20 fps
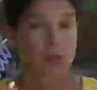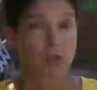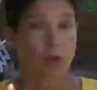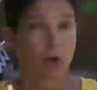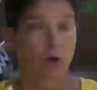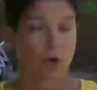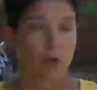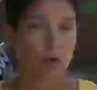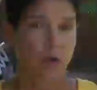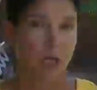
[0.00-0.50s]

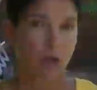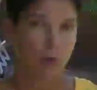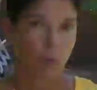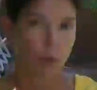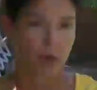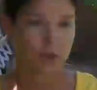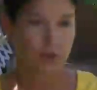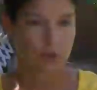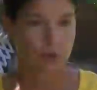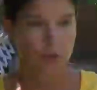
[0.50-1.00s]
So
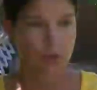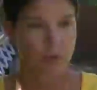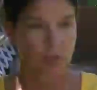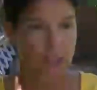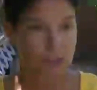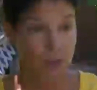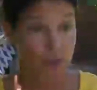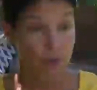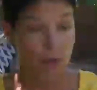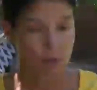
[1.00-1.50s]
what you're
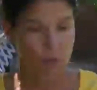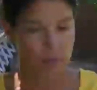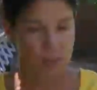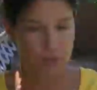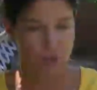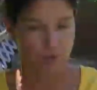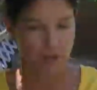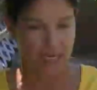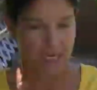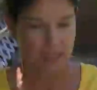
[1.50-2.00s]
doing too
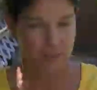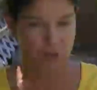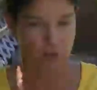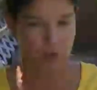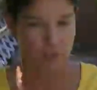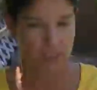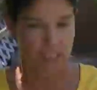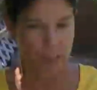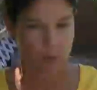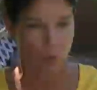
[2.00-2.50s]
is you're
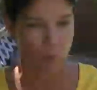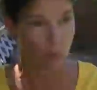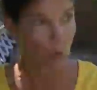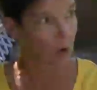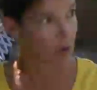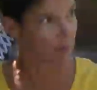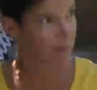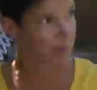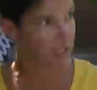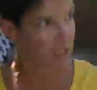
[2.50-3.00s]
actually
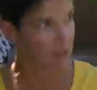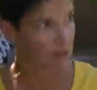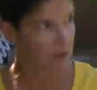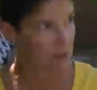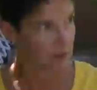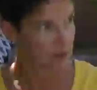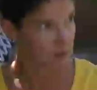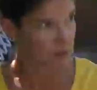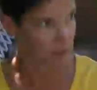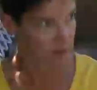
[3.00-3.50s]

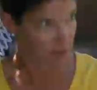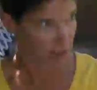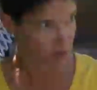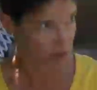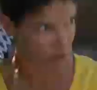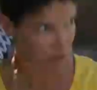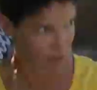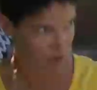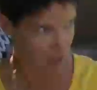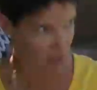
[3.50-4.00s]
warming the
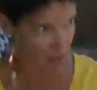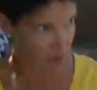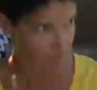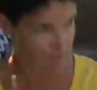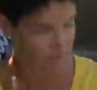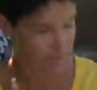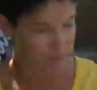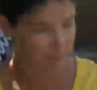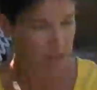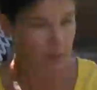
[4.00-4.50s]
tissues up.
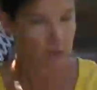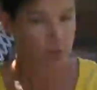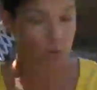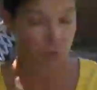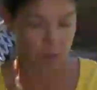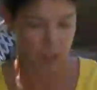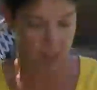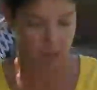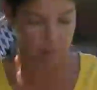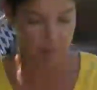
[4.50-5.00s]
So
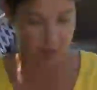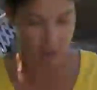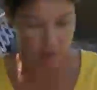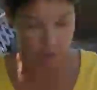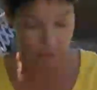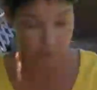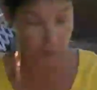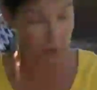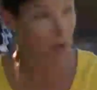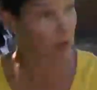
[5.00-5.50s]
you get
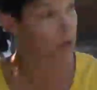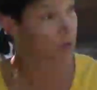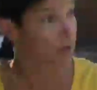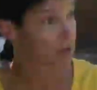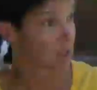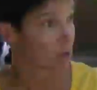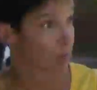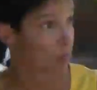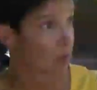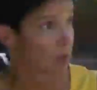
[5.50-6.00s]
blood flow, you
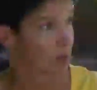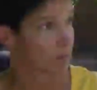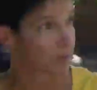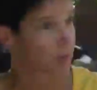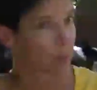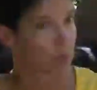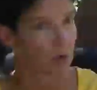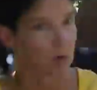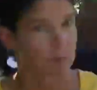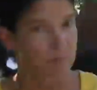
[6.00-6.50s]
get
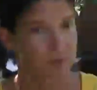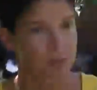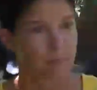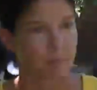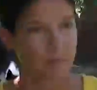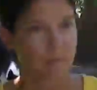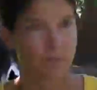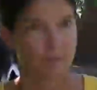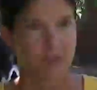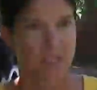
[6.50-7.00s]
warmth. Warmth,
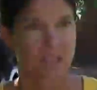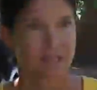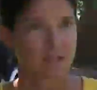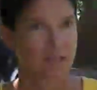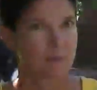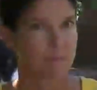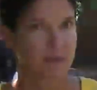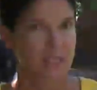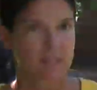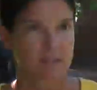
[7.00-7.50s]

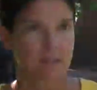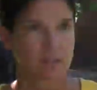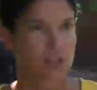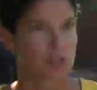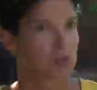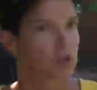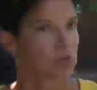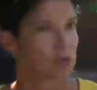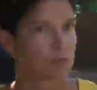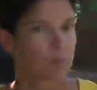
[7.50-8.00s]
it makes the
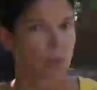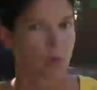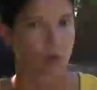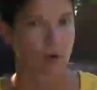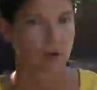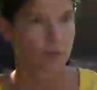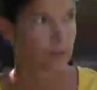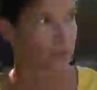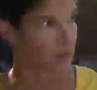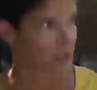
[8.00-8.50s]
tissues
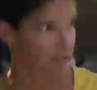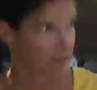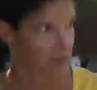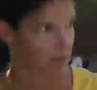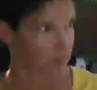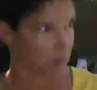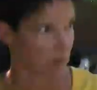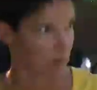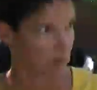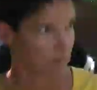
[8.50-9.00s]
more
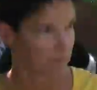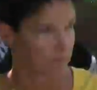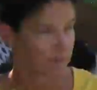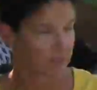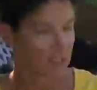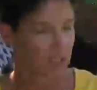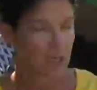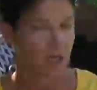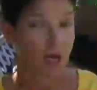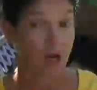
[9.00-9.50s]
flexible.
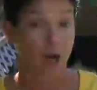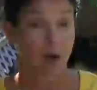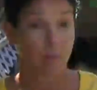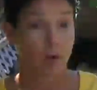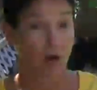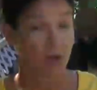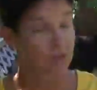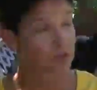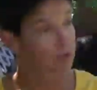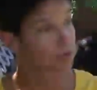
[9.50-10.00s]

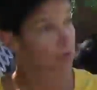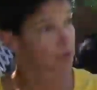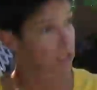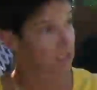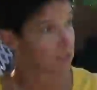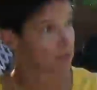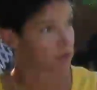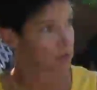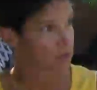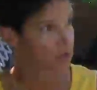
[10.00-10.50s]
Also, you're
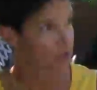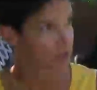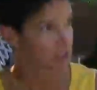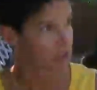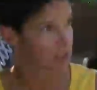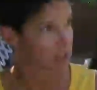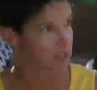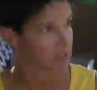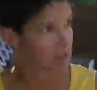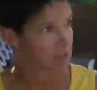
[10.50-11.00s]
getting
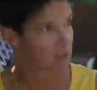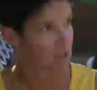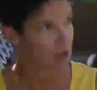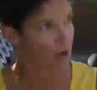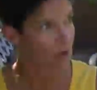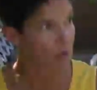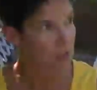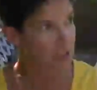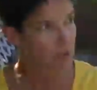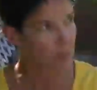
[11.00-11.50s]
nutrition. The
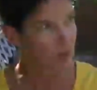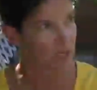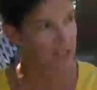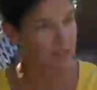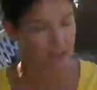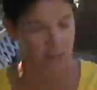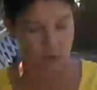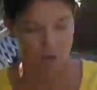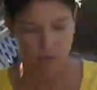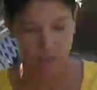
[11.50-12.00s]
only
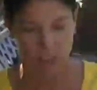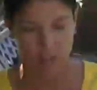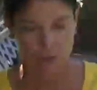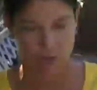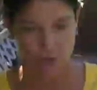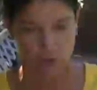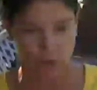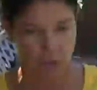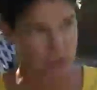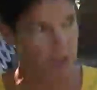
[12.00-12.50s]
way that you get
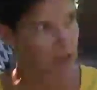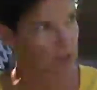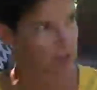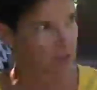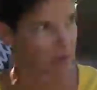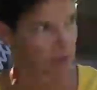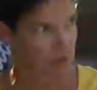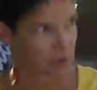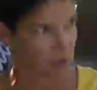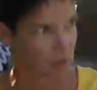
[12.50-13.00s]
nutrition
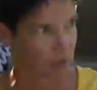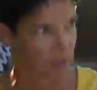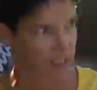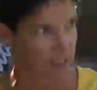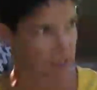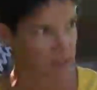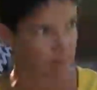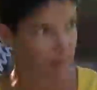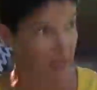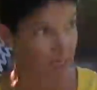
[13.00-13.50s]
to the joint is